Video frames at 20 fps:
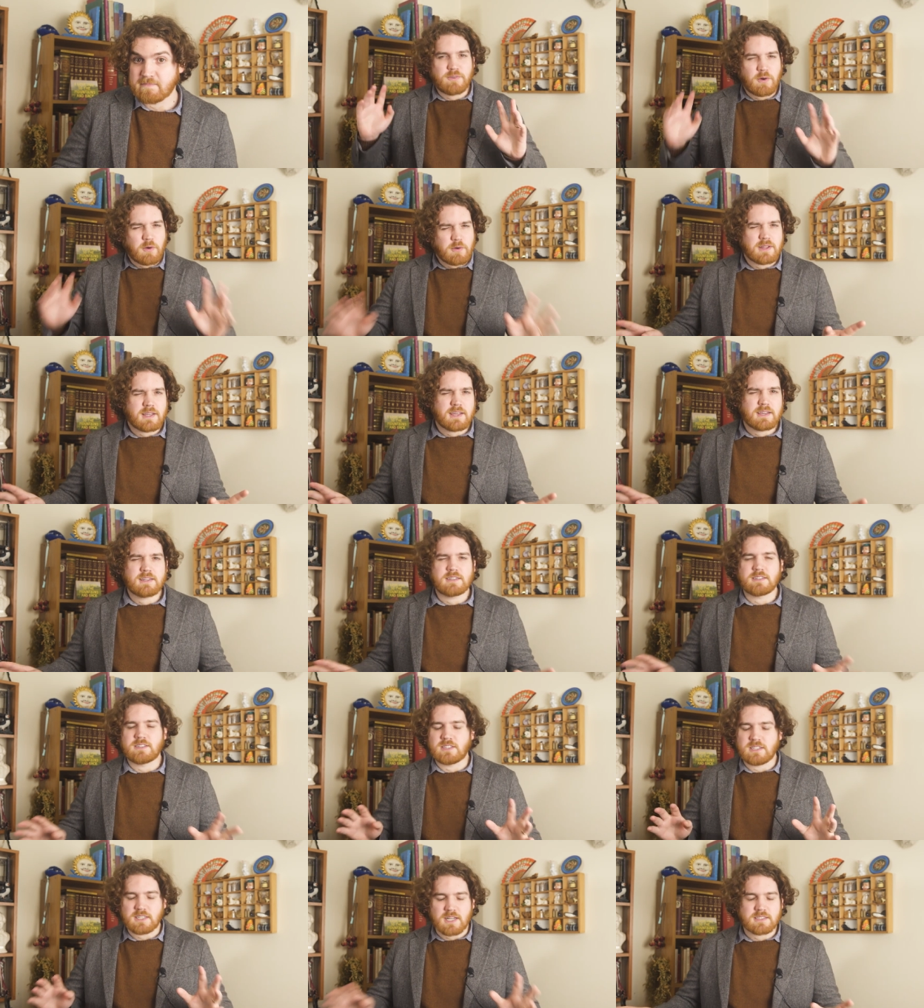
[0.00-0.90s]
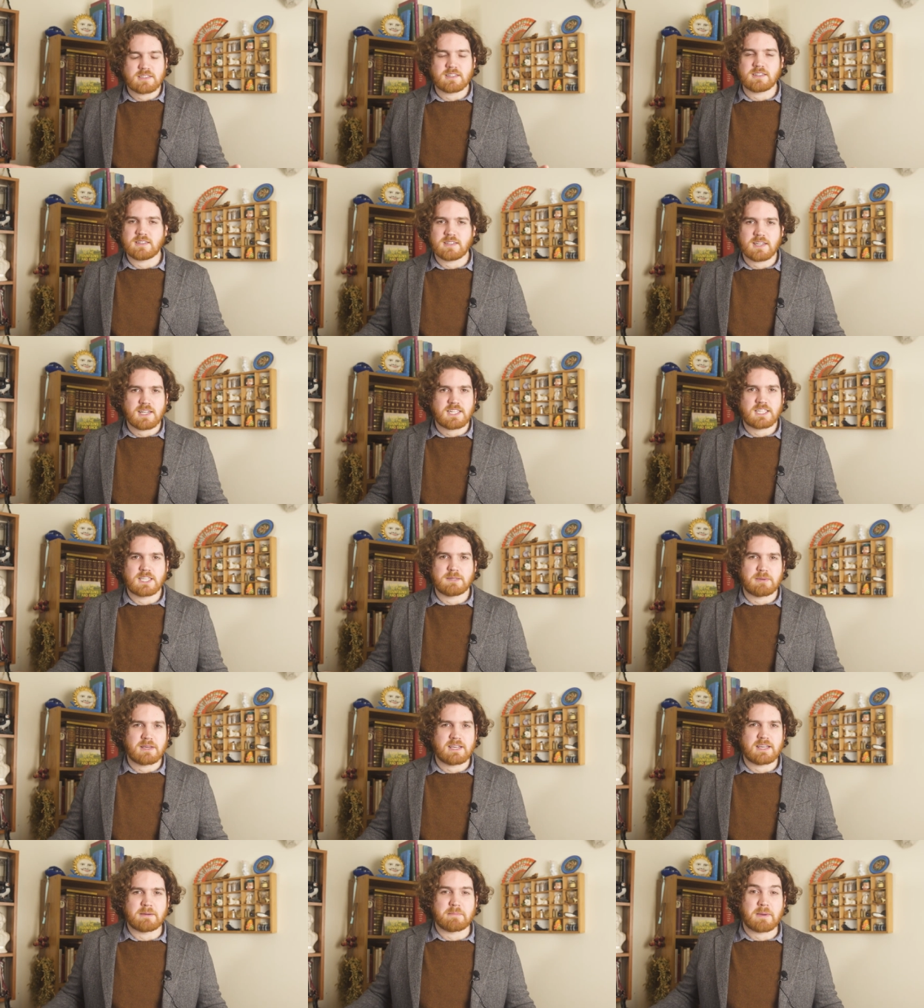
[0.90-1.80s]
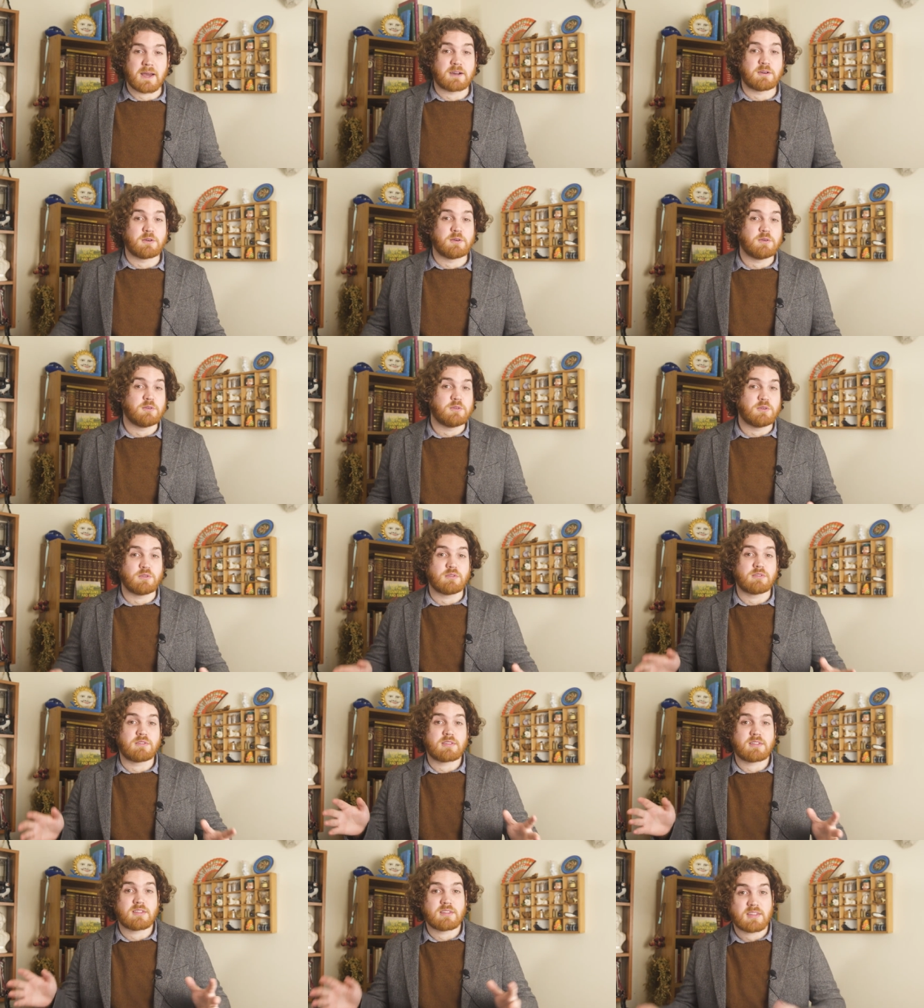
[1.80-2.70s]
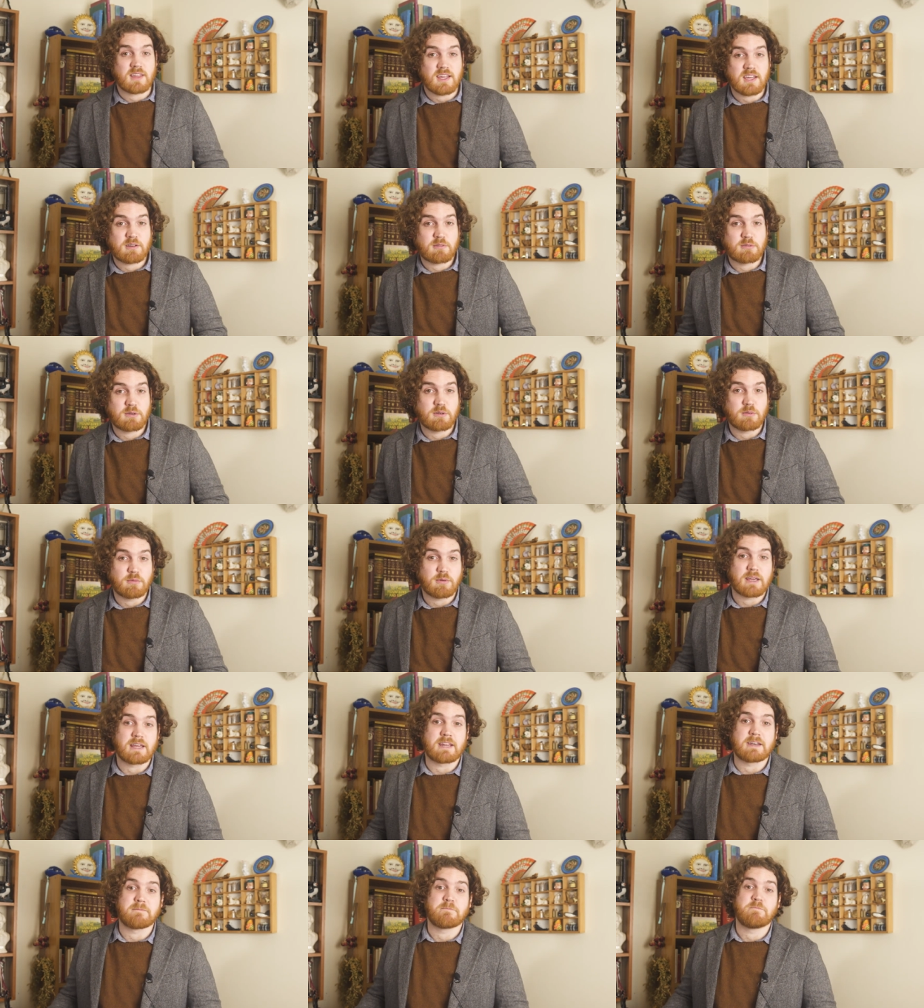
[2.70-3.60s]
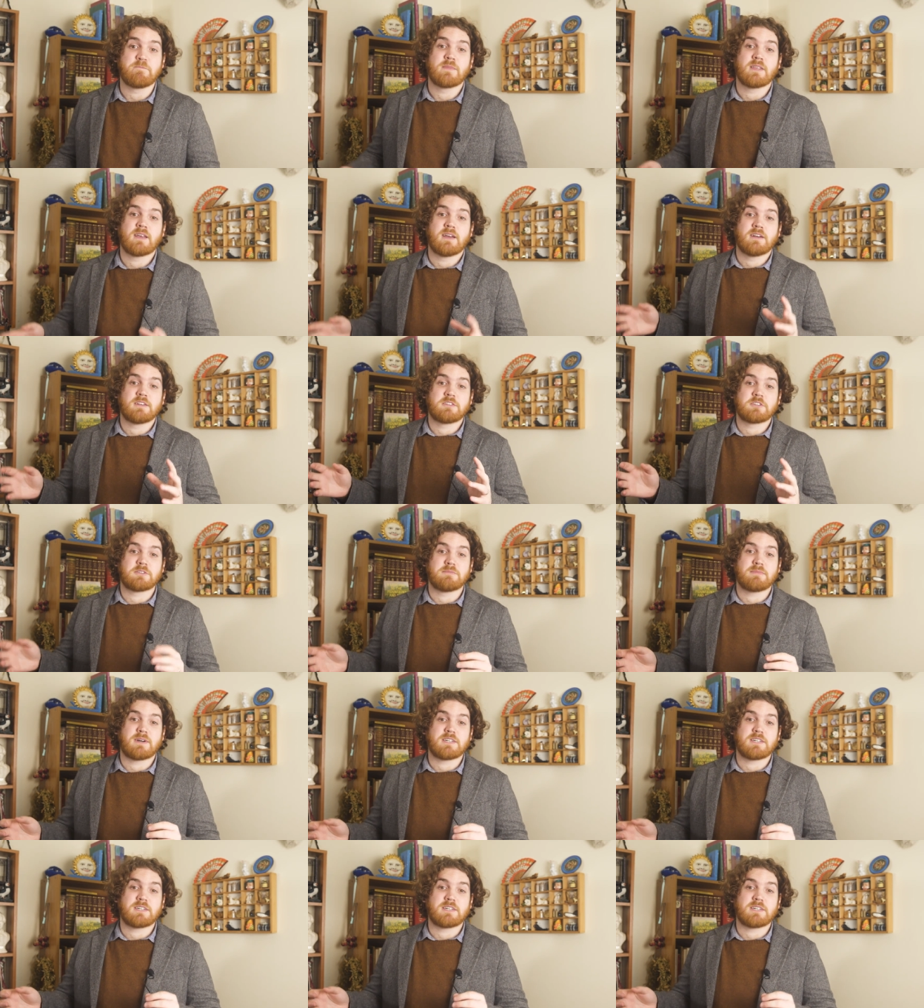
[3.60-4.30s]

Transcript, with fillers: Voting doesn't need to be about who you think will win so